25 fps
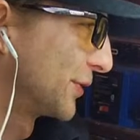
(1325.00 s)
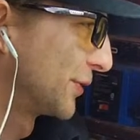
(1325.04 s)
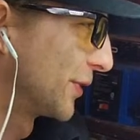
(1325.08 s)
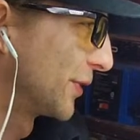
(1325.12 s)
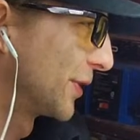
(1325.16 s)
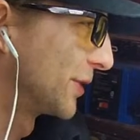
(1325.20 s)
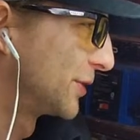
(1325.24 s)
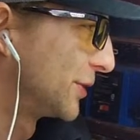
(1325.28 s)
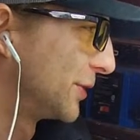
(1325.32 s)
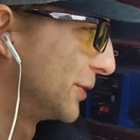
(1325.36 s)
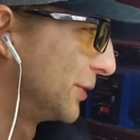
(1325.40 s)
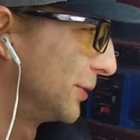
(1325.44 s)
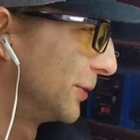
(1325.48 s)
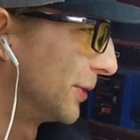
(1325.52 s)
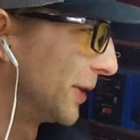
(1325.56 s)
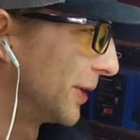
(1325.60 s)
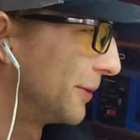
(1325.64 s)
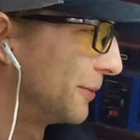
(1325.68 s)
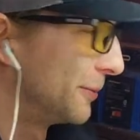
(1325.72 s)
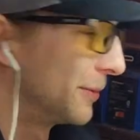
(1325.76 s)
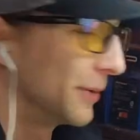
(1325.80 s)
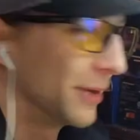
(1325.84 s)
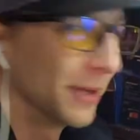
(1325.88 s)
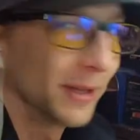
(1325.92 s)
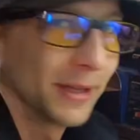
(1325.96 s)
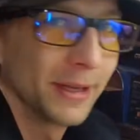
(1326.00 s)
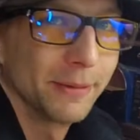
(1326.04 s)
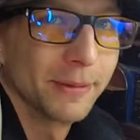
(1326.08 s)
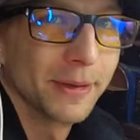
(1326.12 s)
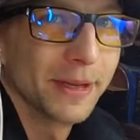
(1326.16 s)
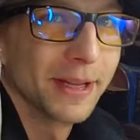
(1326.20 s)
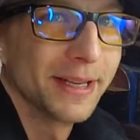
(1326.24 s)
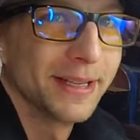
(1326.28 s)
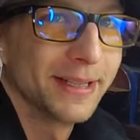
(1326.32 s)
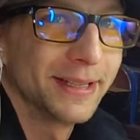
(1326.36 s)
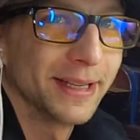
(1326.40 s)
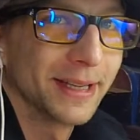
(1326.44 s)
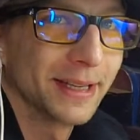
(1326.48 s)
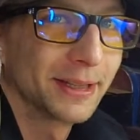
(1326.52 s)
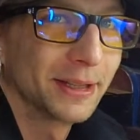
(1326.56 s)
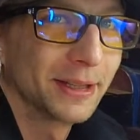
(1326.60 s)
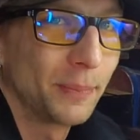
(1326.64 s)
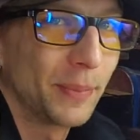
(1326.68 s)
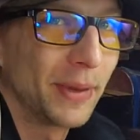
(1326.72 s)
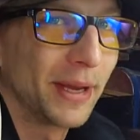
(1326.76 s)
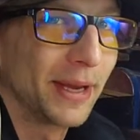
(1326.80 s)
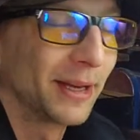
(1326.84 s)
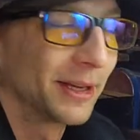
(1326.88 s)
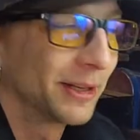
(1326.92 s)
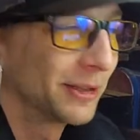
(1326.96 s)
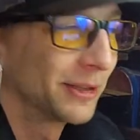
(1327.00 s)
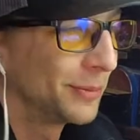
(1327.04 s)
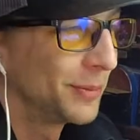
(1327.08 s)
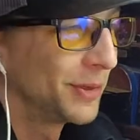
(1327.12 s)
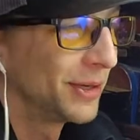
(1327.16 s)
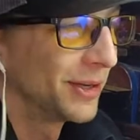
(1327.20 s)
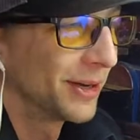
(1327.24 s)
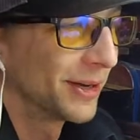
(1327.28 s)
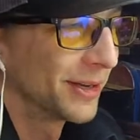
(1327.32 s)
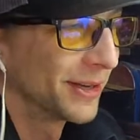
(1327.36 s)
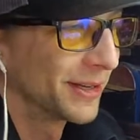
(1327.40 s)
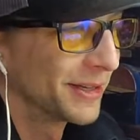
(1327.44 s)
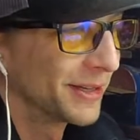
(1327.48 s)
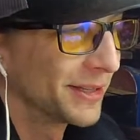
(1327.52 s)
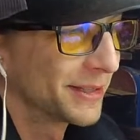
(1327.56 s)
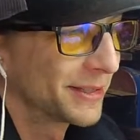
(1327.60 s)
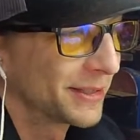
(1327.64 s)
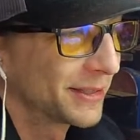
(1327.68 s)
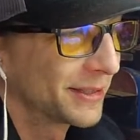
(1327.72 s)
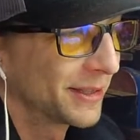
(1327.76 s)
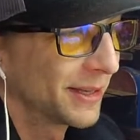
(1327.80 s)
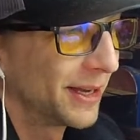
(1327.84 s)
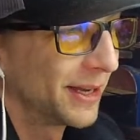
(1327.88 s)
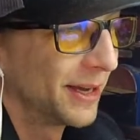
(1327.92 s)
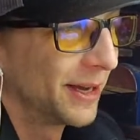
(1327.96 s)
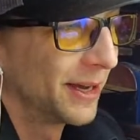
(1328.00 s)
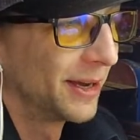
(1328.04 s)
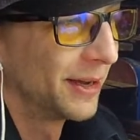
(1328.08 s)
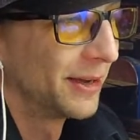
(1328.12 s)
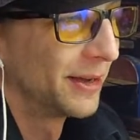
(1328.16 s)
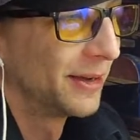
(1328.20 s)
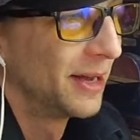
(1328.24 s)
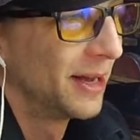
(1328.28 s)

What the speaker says: far too. I really dig the pink, to be honest. -1